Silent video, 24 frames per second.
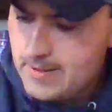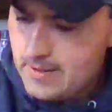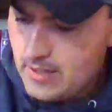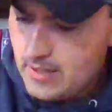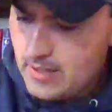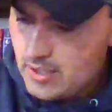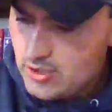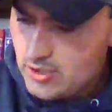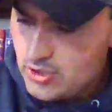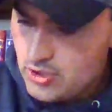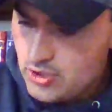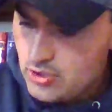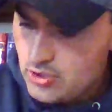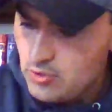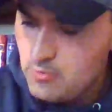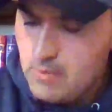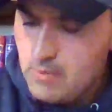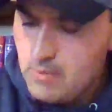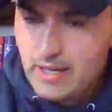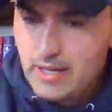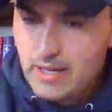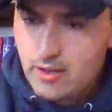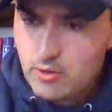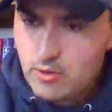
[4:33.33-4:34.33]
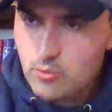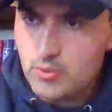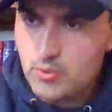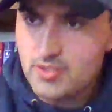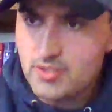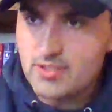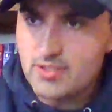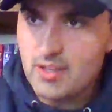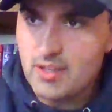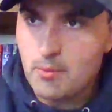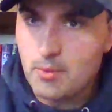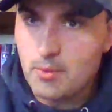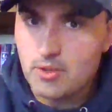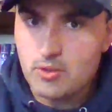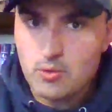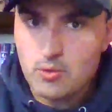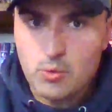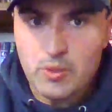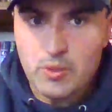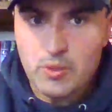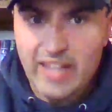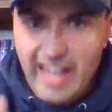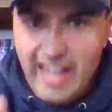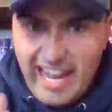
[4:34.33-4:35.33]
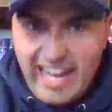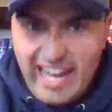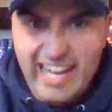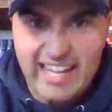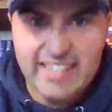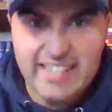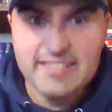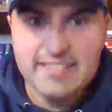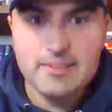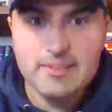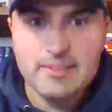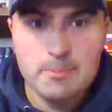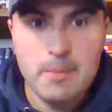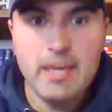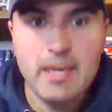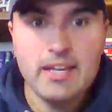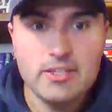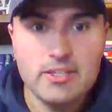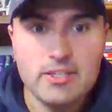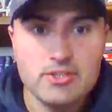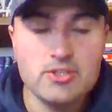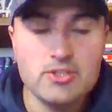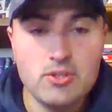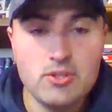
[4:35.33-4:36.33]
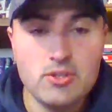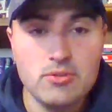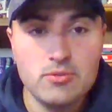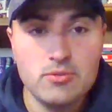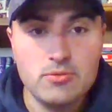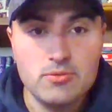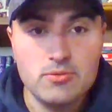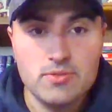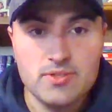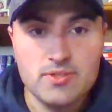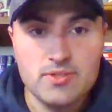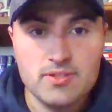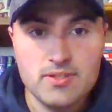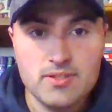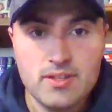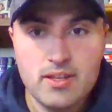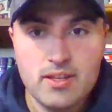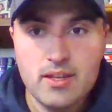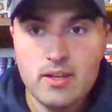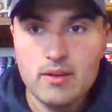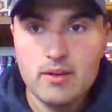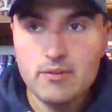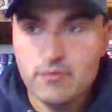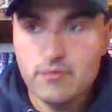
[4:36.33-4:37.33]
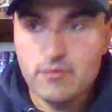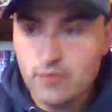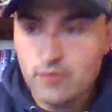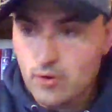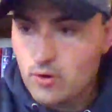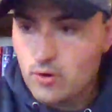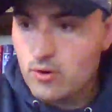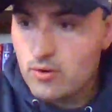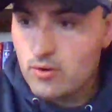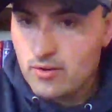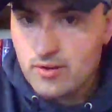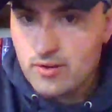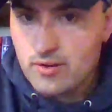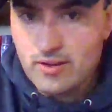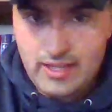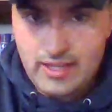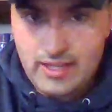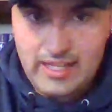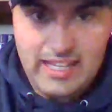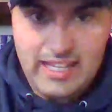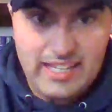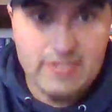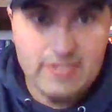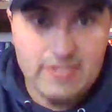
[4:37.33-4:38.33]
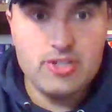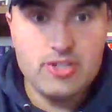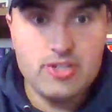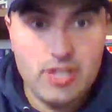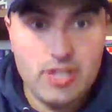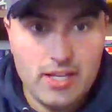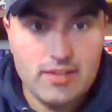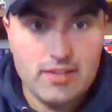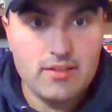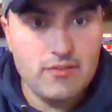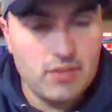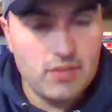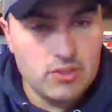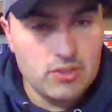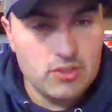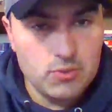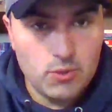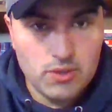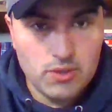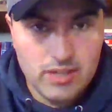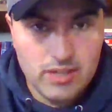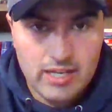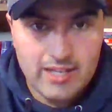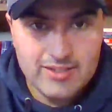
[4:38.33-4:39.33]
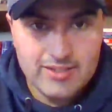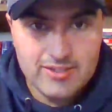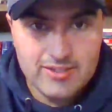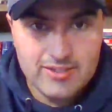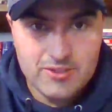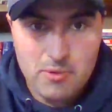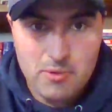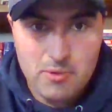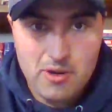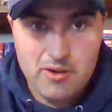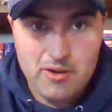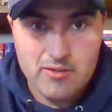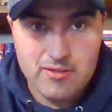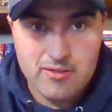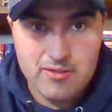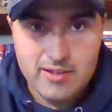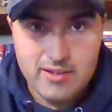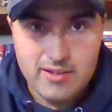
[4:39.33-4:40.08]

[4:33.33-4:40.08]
A shoemaker was someone who would hand make shoes for each individual customer.